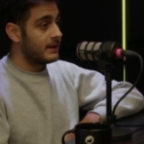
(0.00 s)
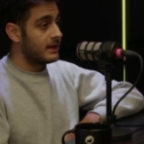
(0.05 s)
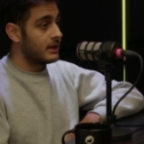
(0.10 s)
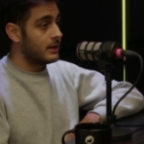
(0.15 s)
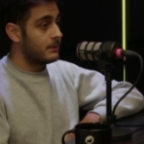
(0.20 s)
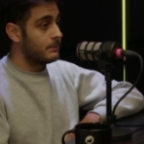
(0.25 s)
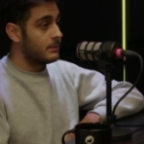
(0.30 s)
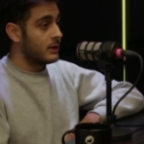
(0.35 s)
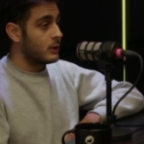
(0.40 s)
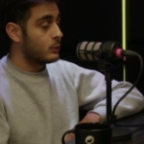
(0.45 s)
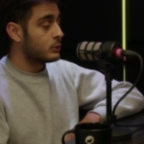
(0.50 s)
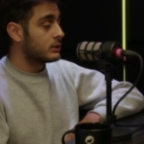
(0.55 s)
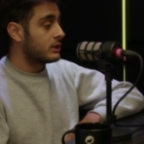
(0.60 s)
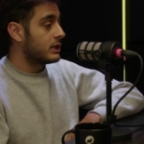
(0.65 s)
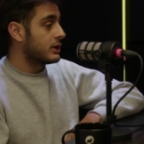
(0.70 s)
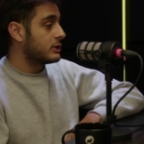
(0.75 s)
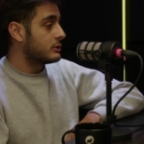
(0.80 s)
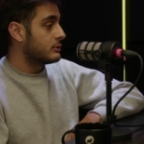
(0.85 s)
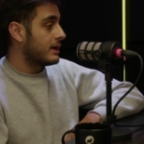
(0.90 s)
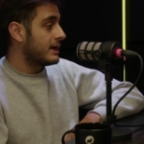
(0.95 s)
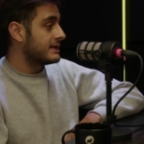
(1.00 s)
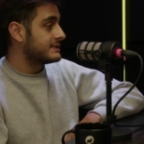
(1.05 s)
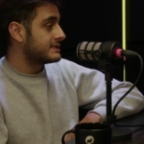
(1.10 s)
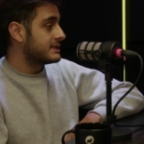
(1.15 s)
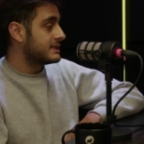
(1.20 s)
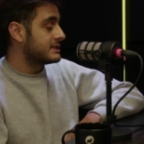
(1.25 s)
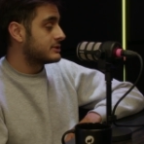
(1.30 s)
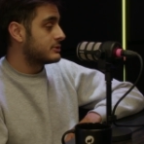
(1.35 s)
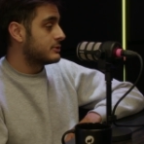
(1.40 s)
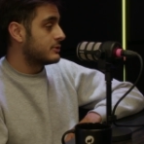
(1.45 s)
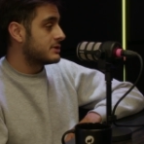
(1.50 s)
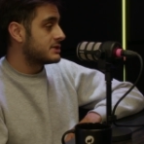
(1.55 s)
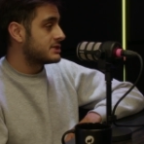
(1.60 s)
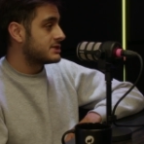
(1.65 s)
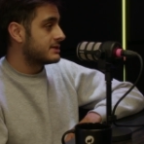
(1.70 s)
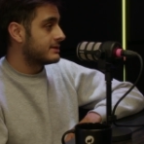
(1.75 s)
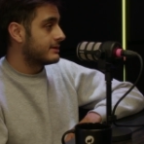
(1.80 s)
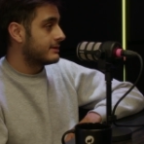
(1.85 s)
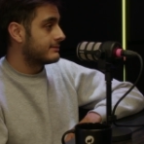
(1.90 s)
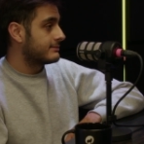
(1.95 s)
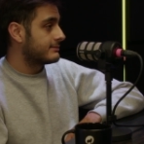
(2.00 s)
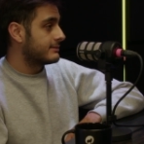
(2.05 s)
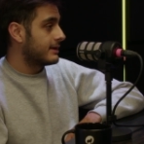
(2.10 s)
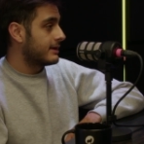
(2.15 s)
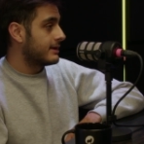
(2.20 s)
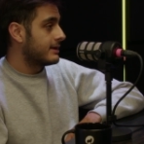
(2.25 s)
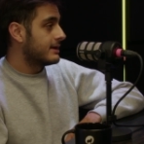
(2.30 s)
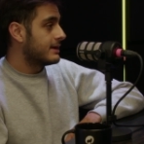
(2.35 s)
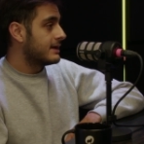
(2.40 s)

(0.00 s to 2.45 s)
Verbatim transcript: up, I would like to ask this question that uh,